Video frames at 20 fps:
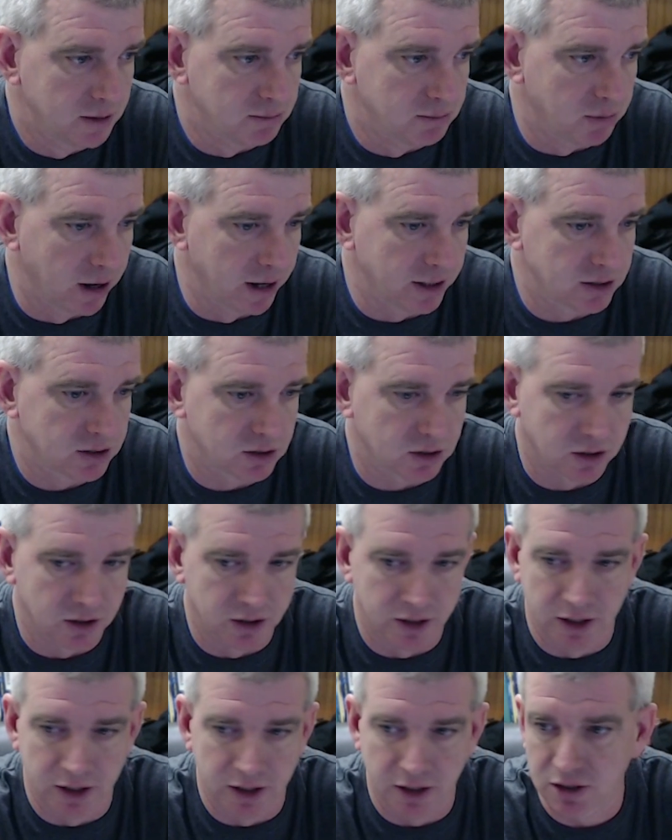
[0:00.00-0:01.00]
Breaks
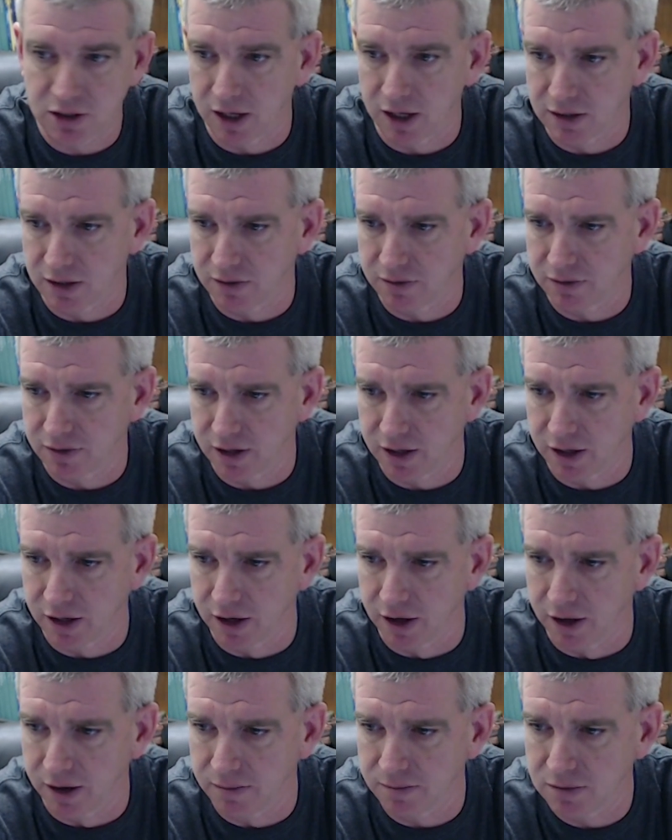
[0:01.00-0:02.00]
trees, tears everything
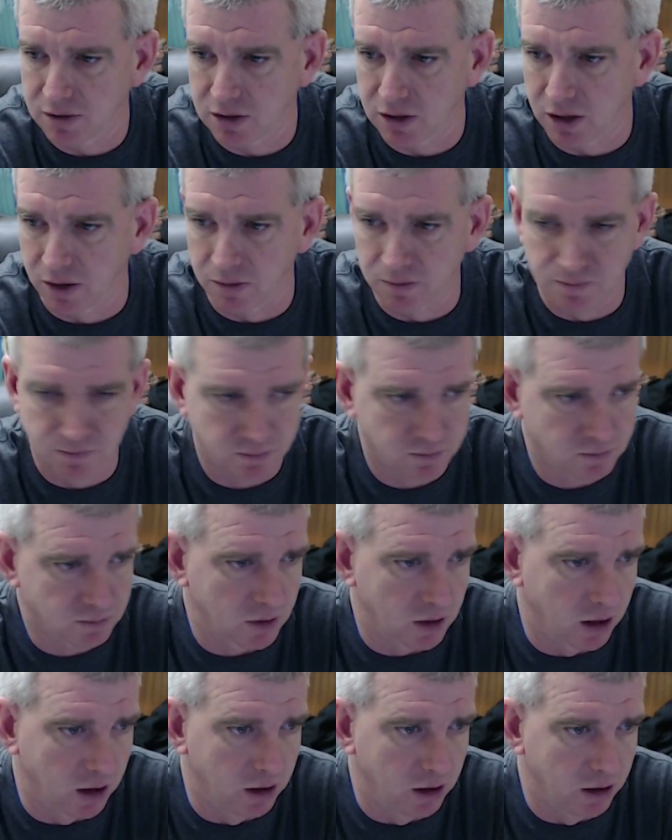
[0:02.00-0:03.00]
up. So,
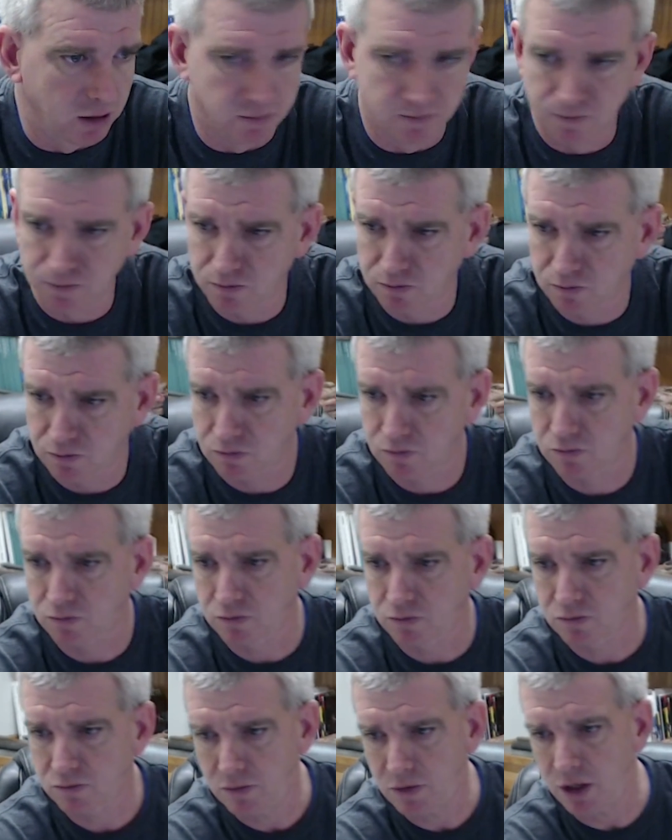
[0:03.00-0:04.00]

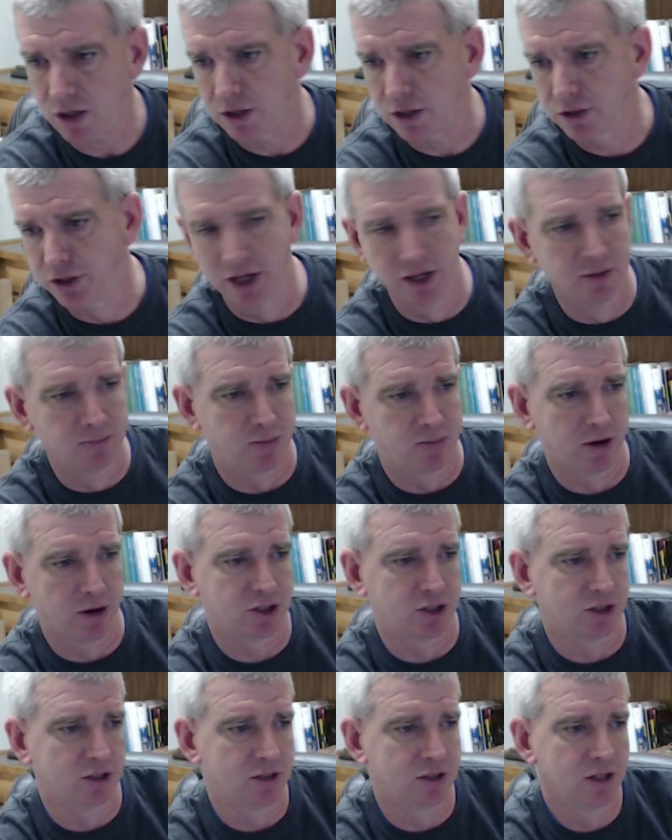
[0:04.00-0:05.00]
Dylan
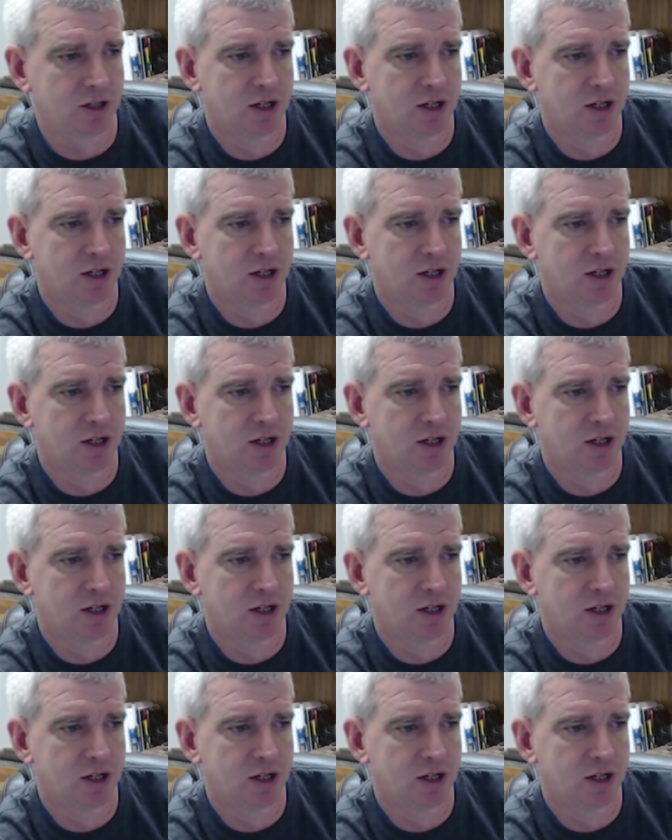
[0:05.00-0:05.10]
Pritchard